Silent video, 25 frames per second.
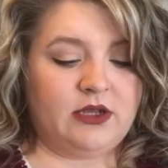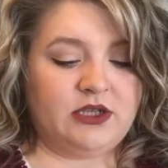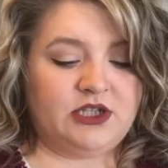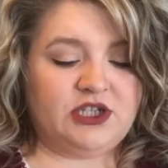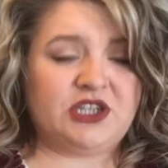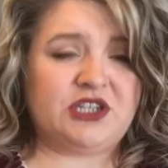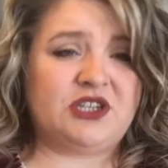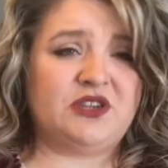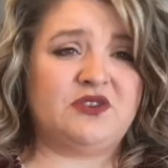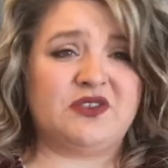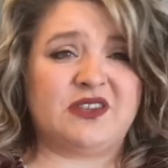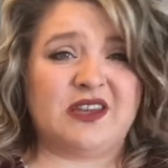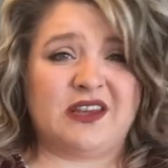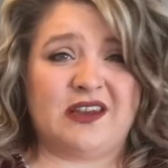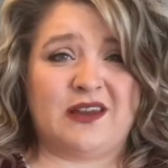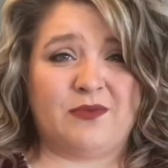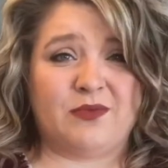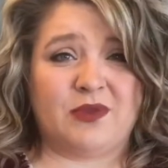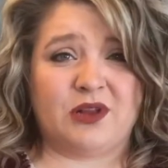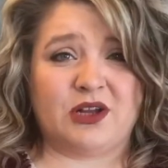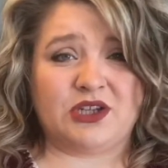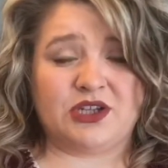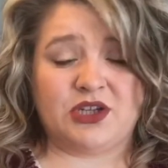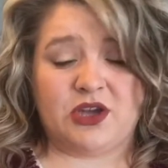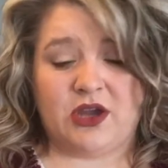Just use any
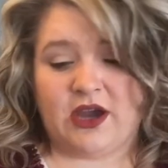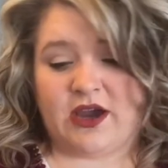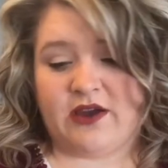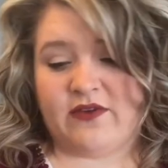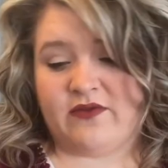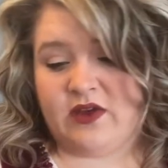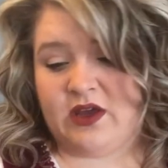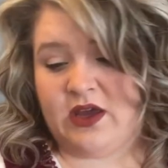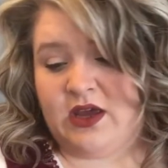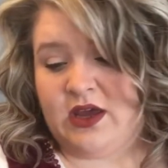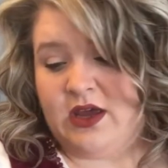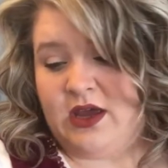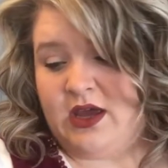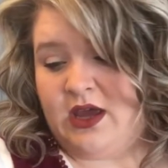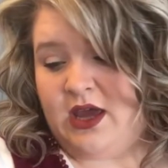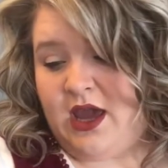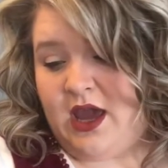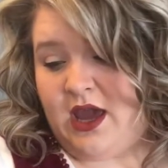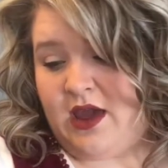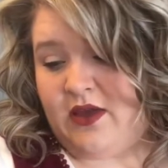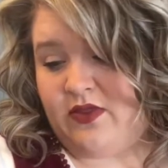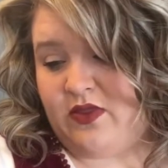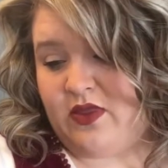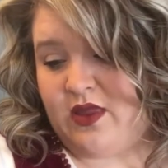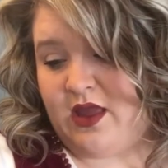blush you have.
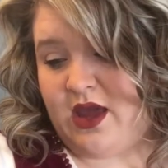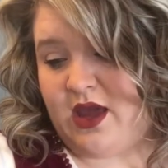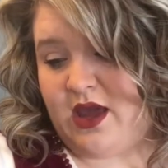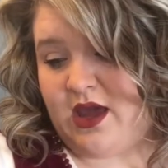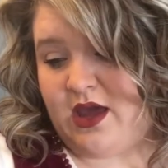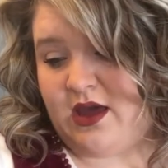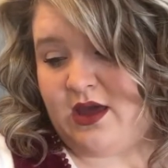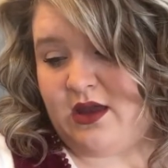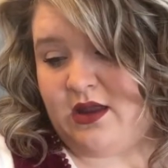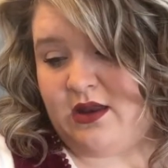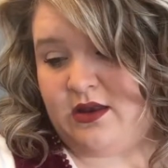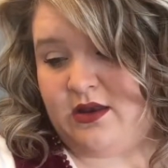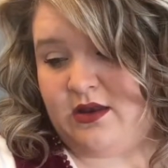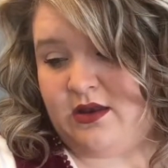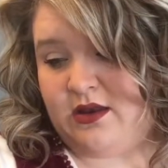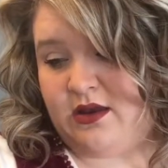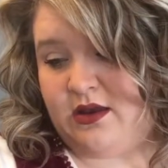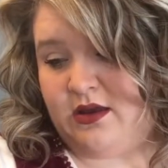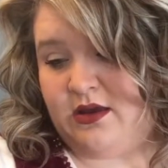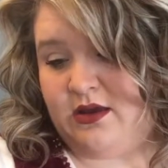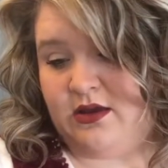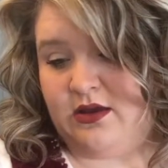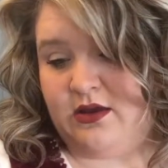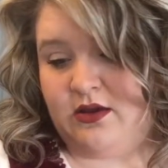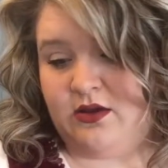And then
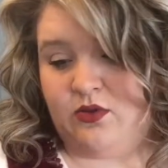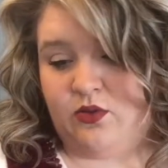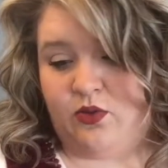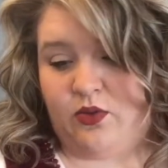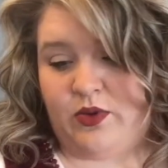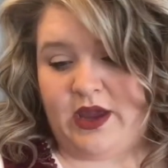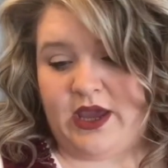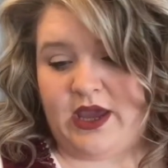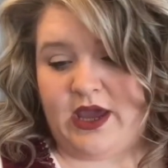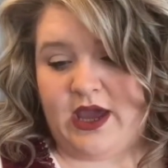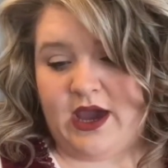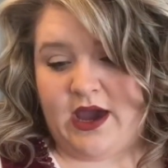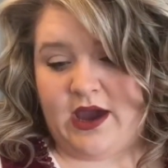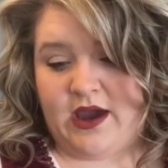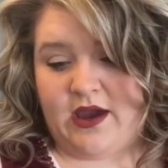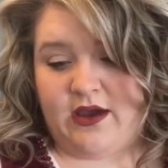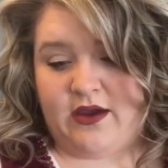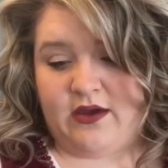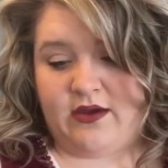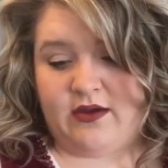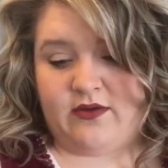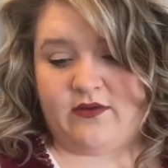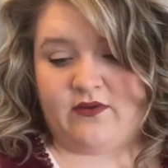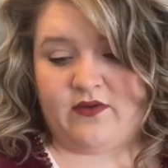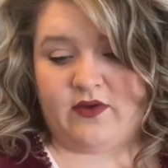we
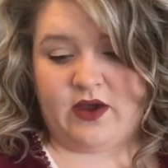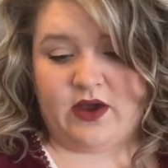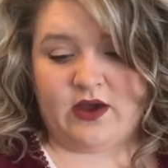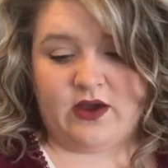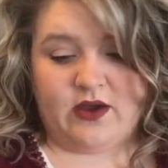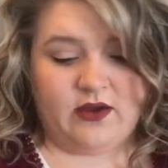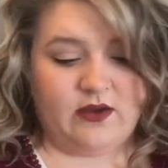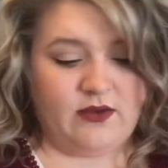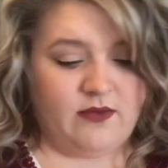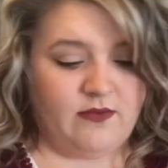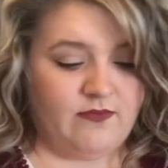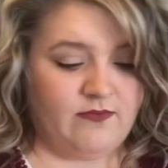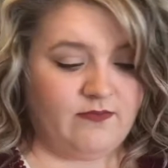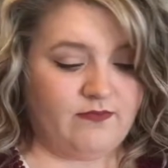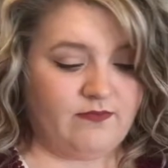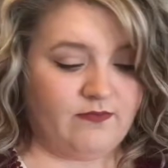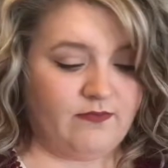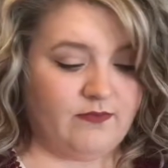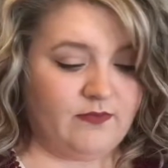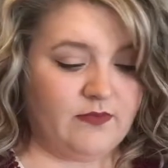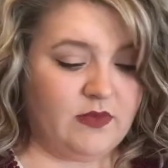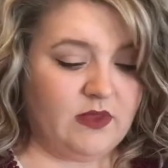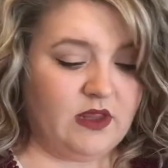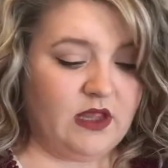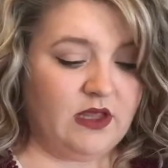have
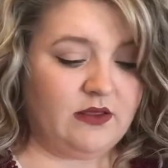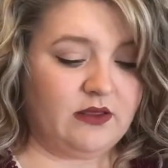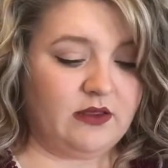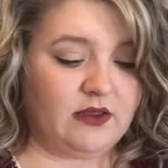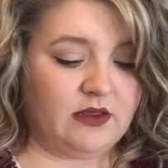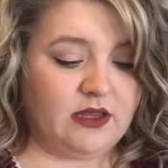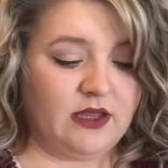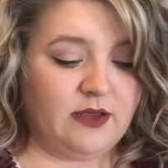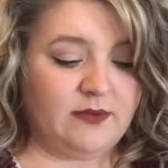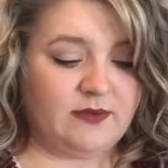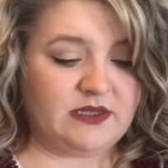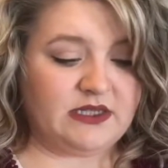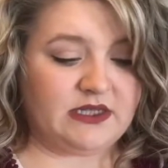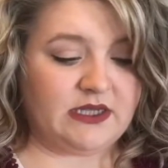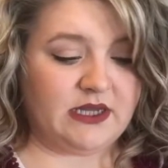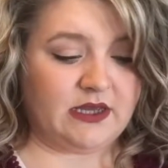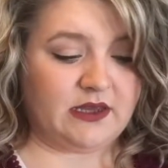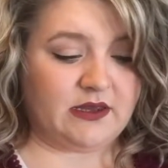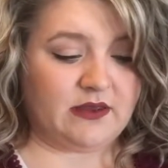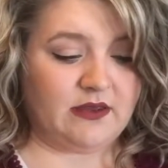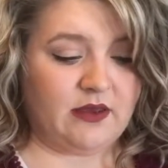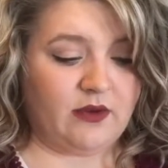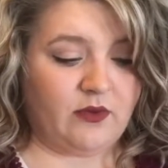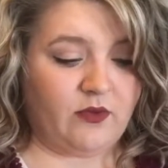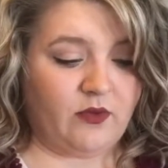the
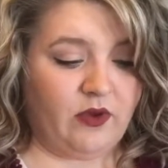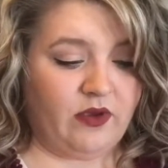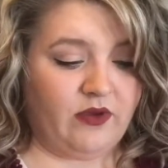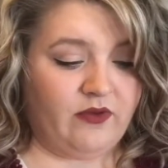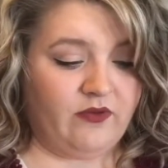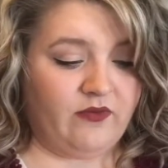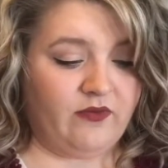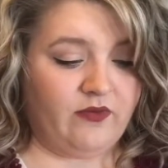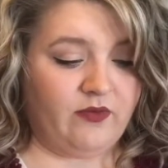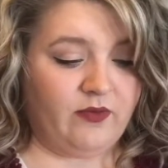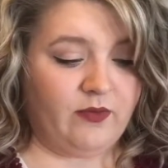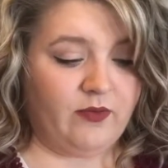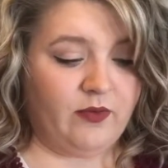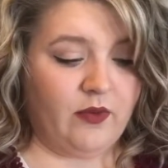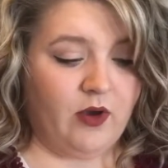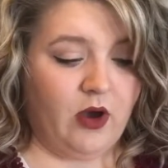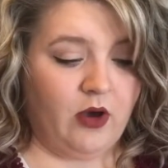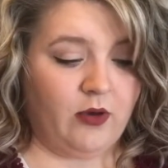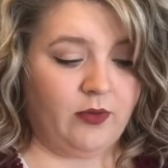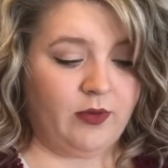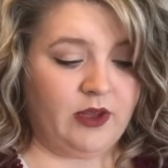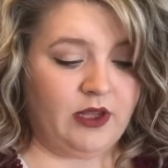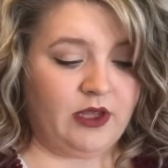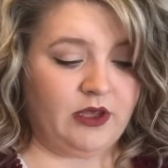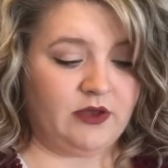lipstick that we've
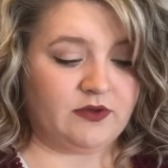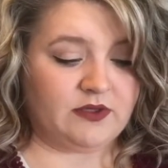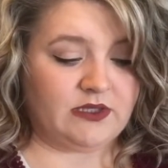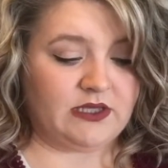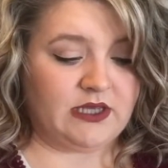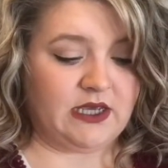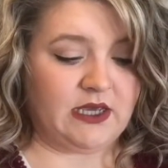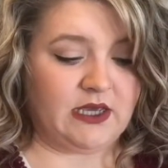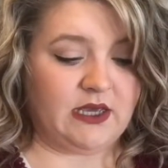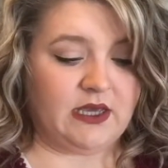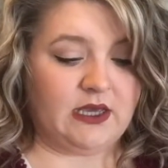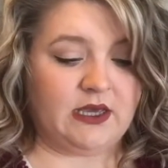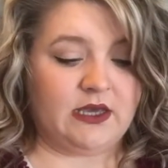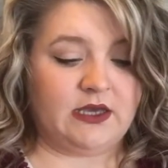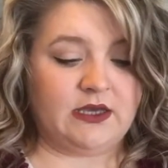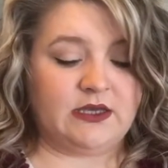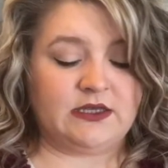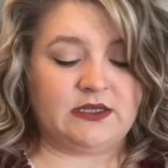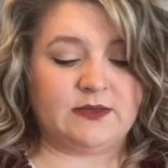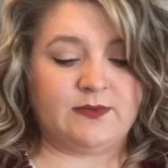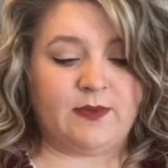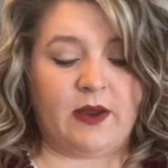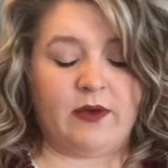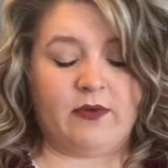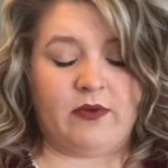all been using
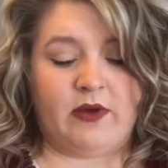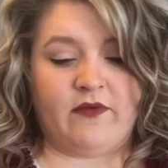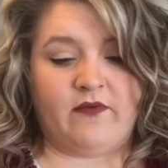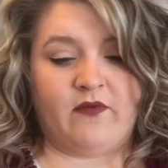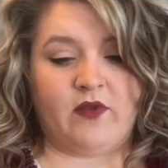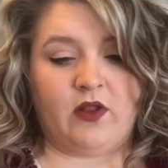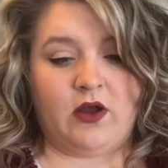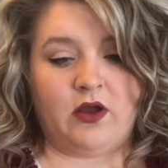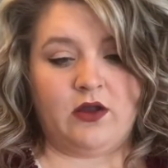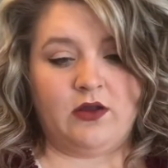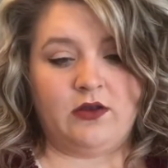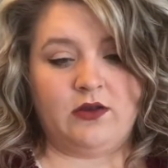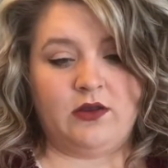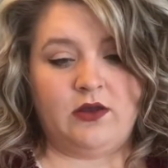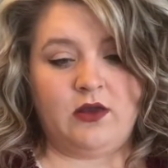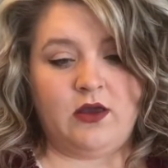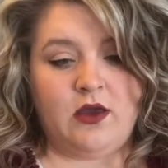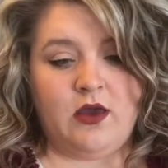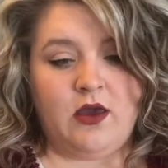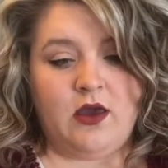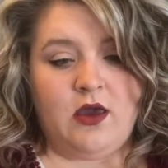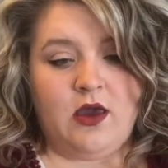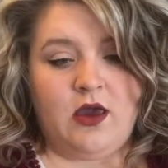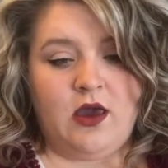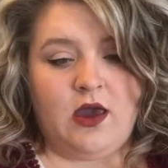is by Revlon,
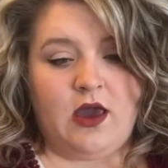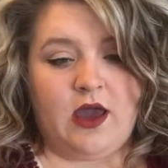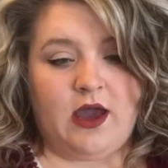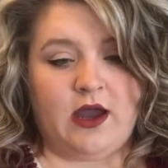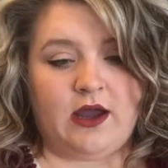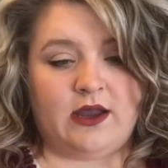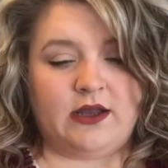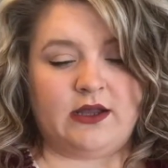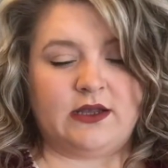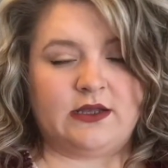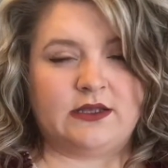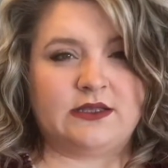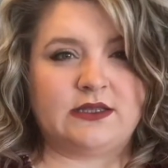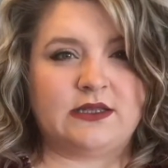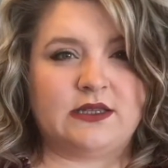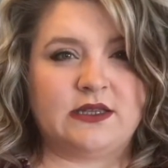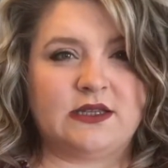and it's